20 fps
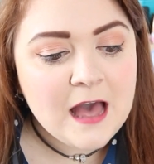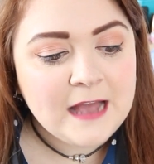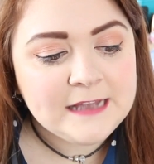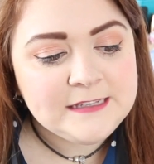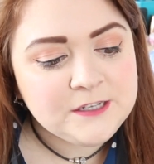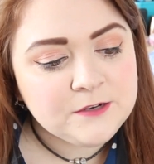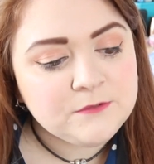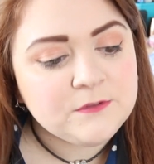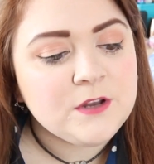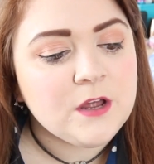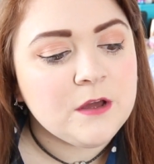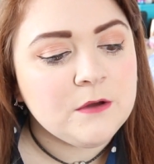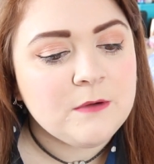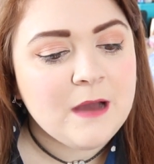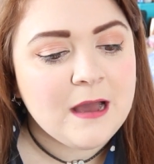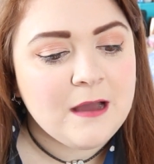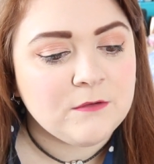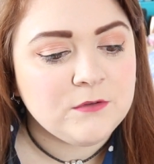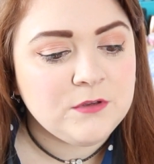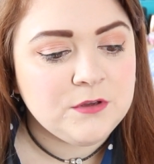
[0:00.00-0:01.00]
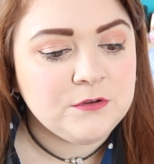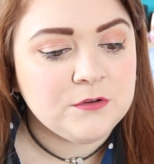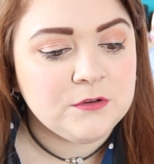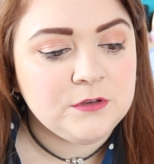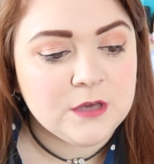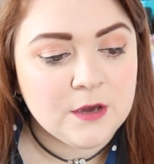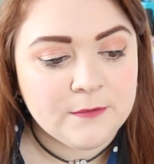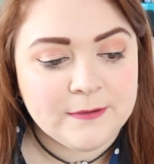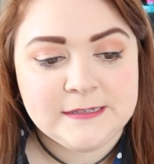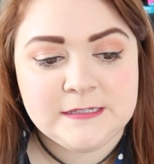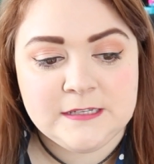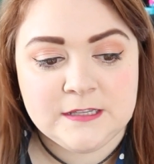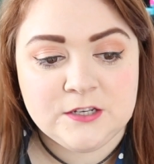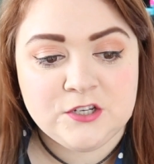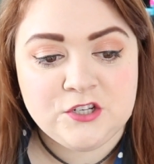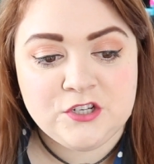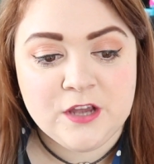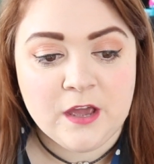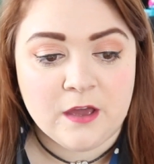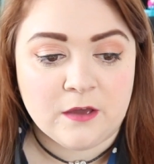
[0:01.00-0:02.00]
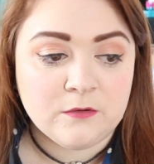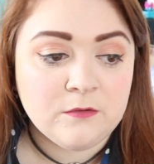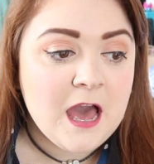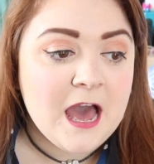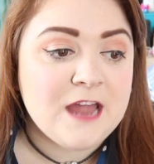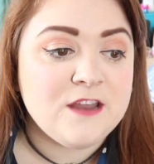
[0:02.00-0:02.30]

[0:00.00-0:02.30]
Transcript: I don't know how you could go into this show